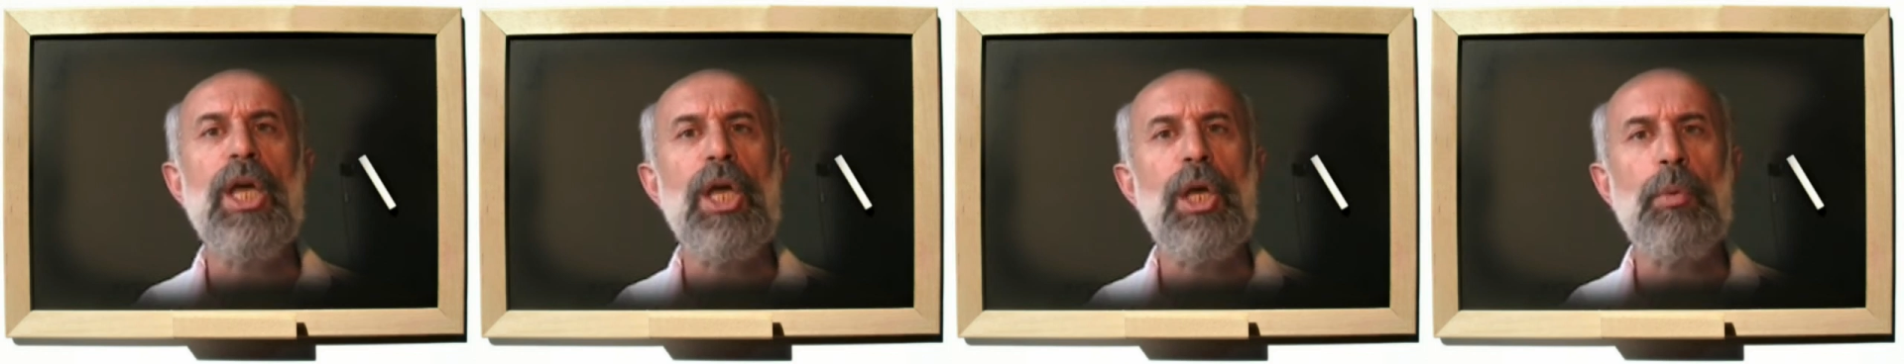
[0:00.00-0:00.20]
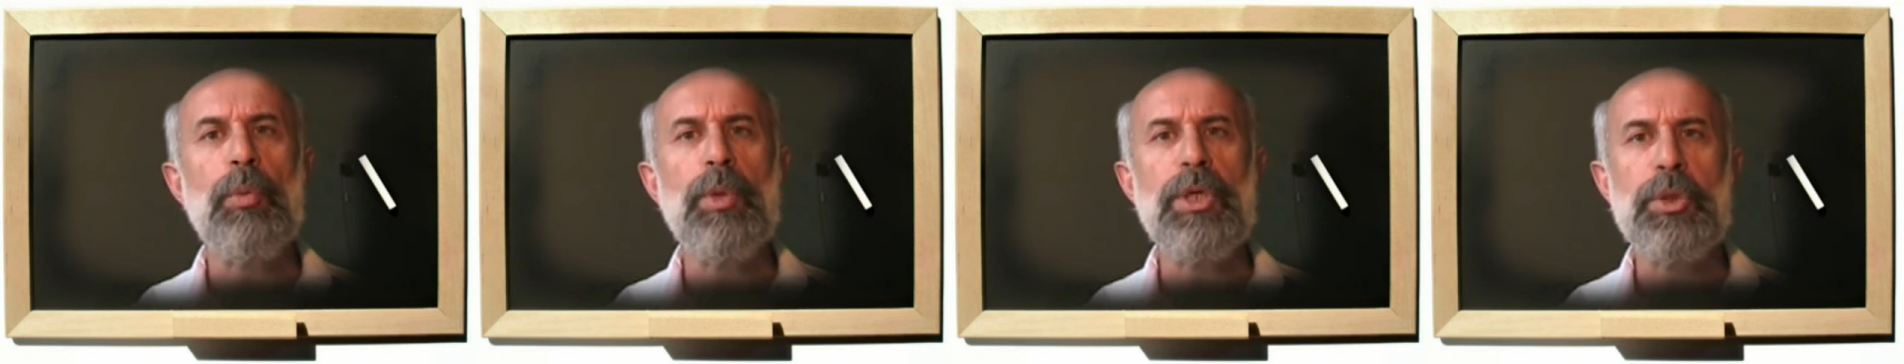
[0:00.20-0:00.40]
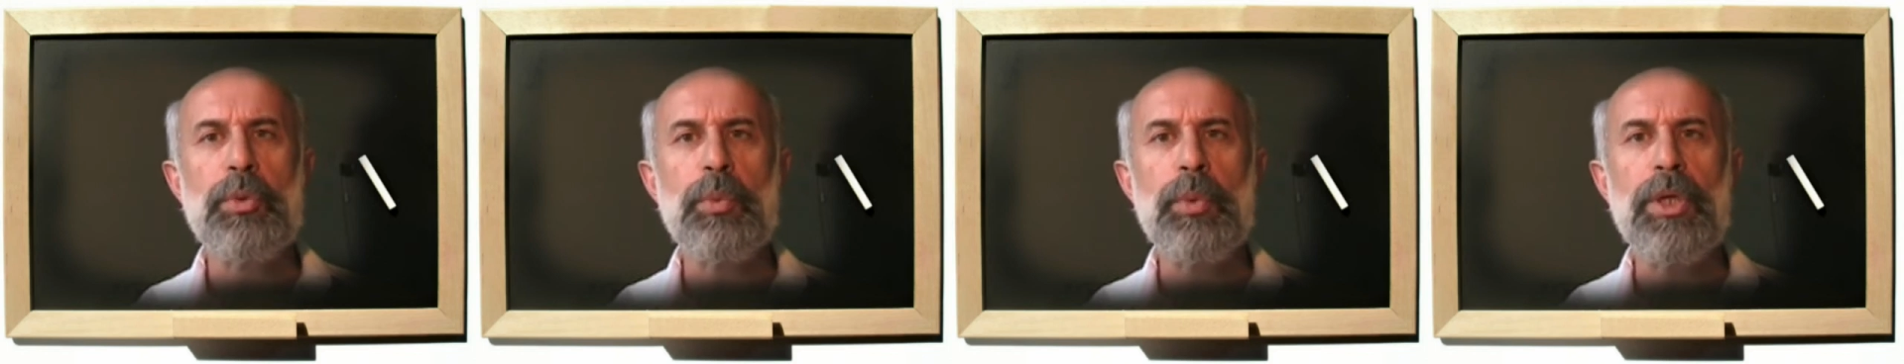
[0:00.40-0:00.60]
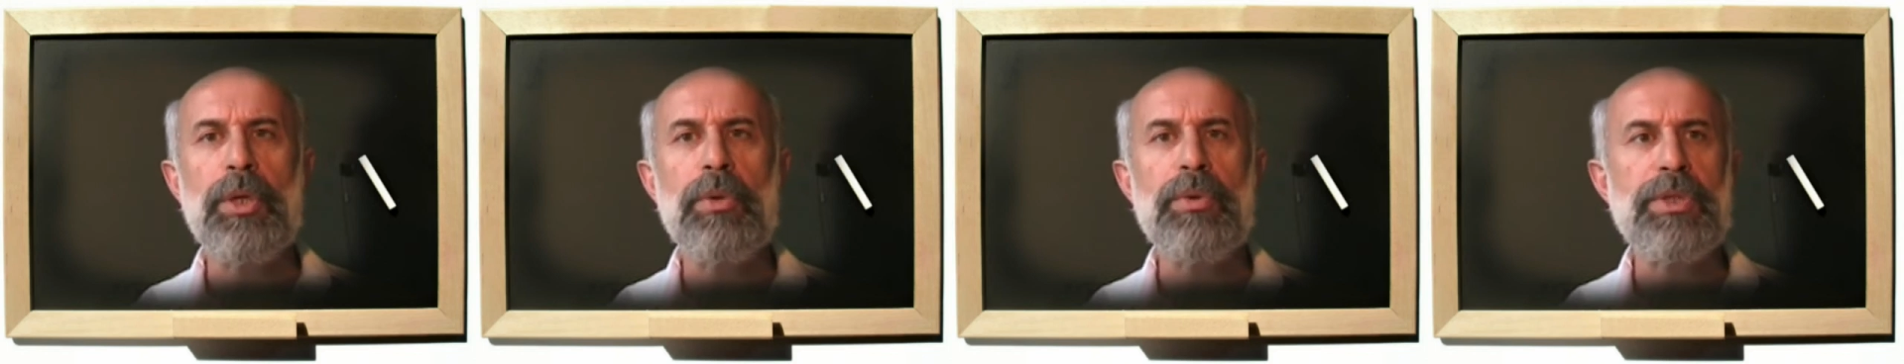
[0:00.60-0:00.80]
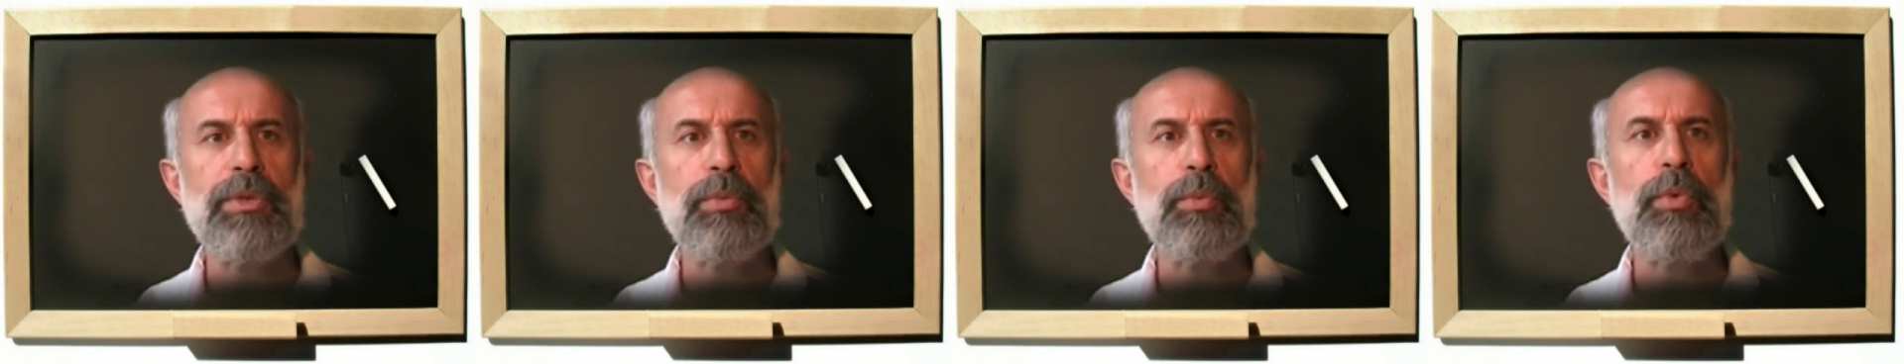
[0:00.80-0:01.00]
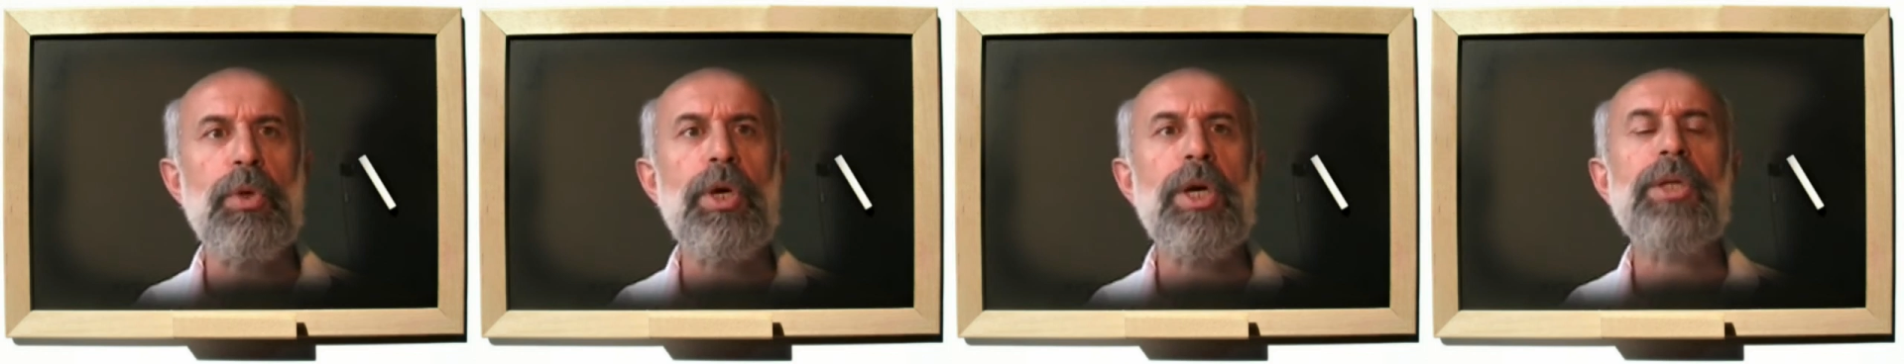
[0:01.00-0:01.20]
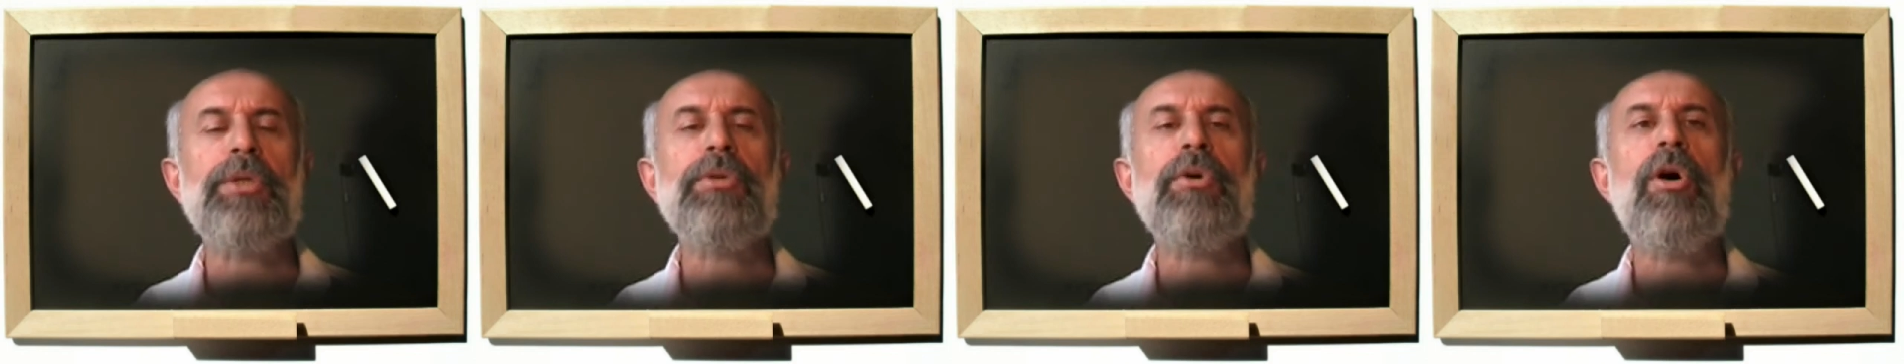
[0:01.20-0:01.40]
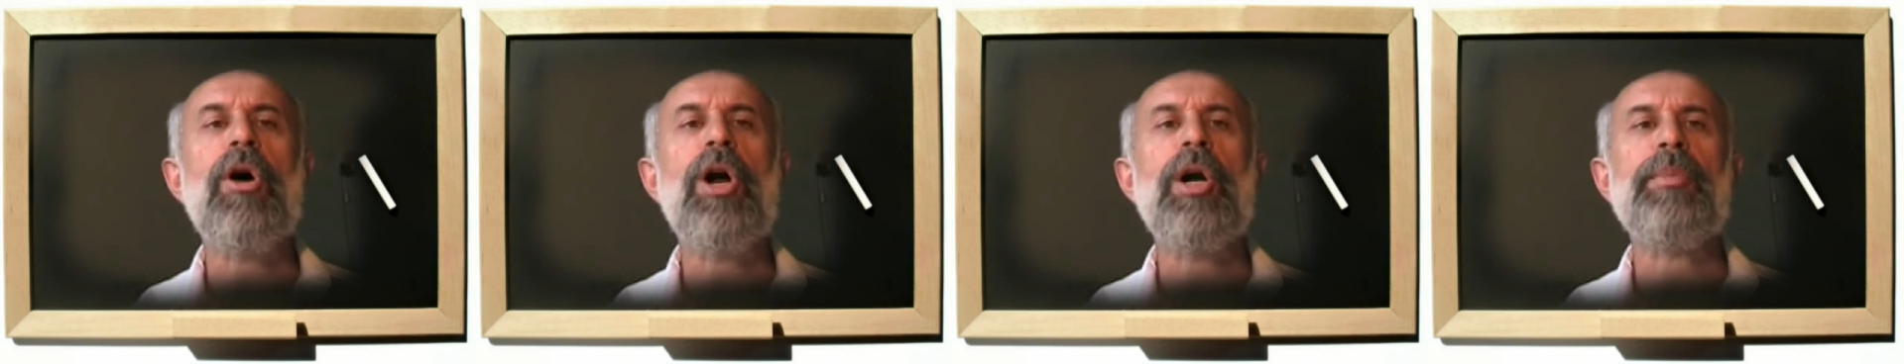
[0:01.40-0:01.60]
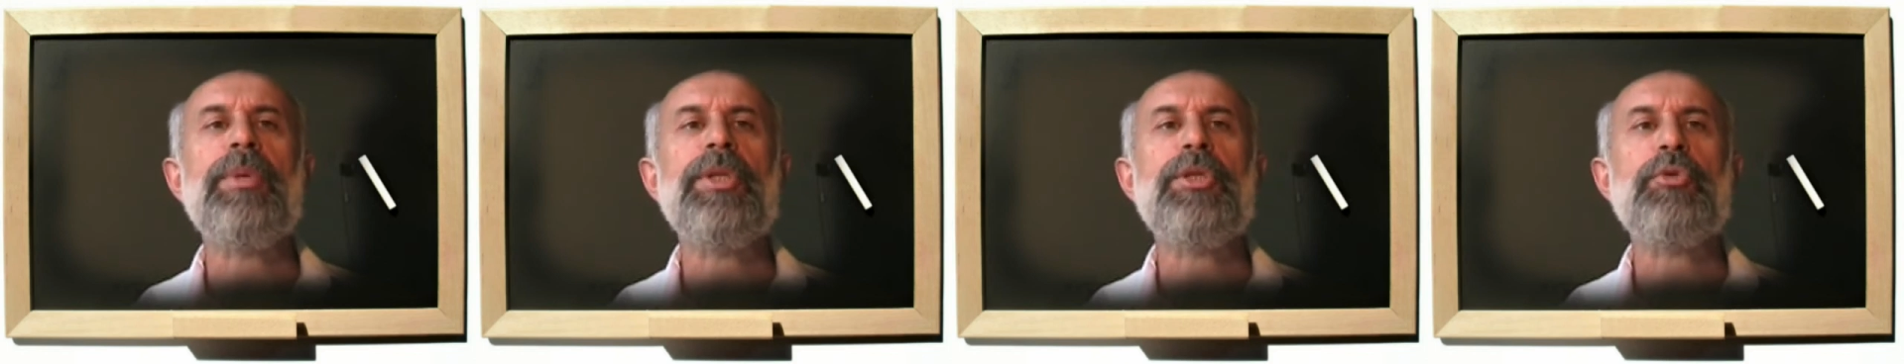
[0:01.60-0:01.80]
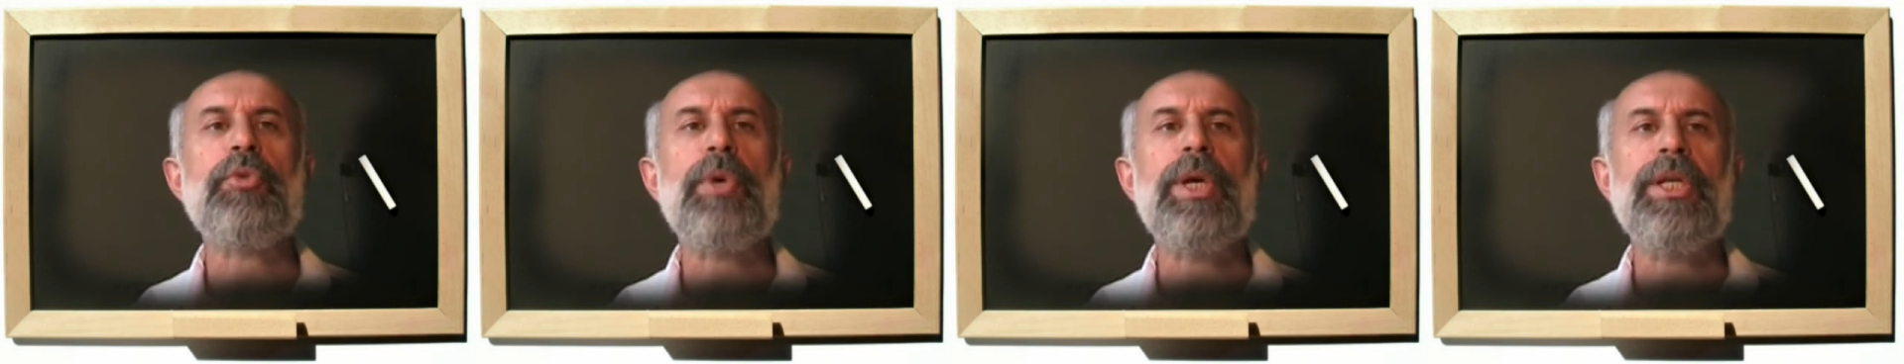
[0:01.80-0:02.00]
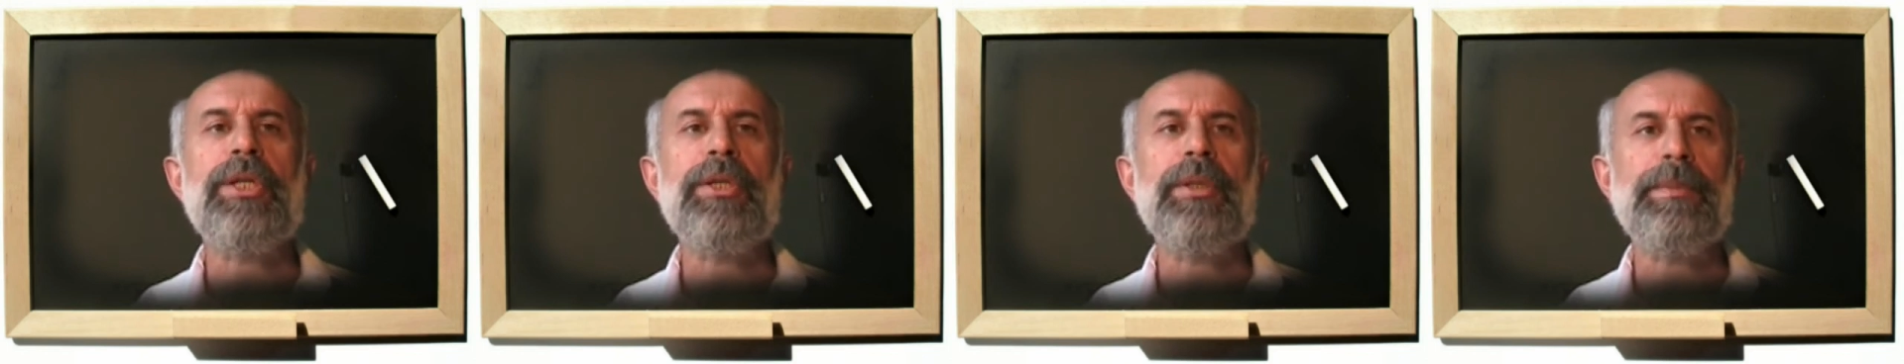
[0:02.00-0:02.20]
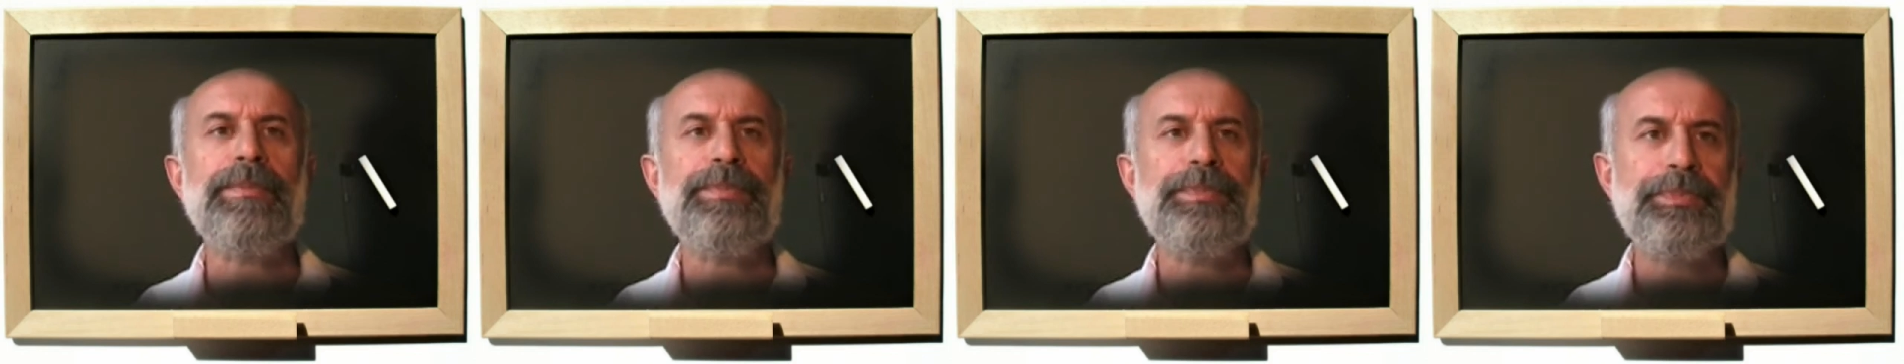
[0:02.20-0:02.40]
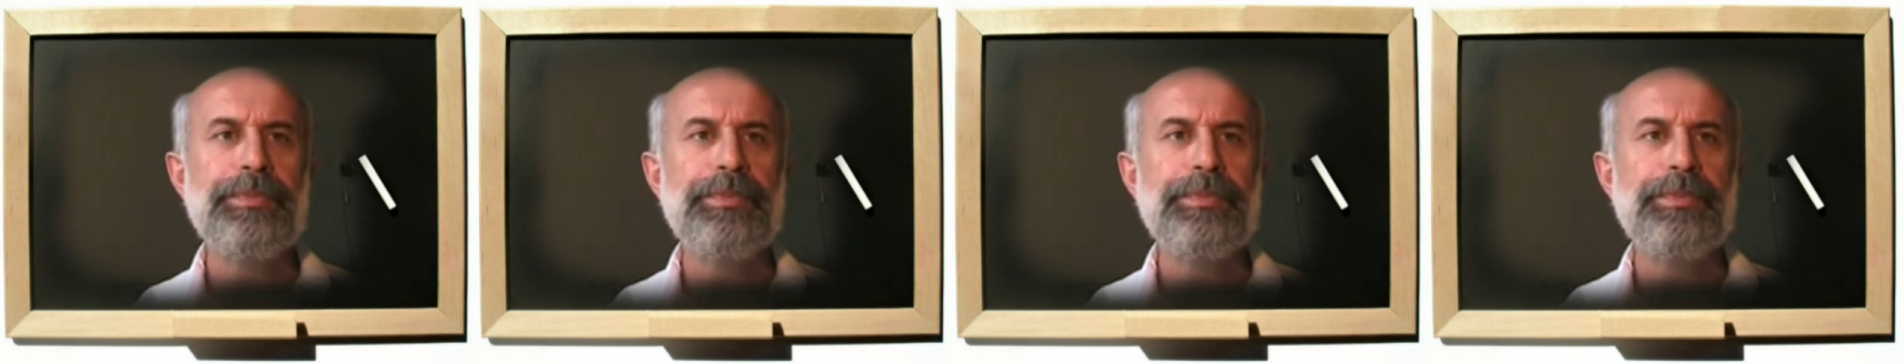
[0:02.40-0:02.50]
in which we use the word arbitrator.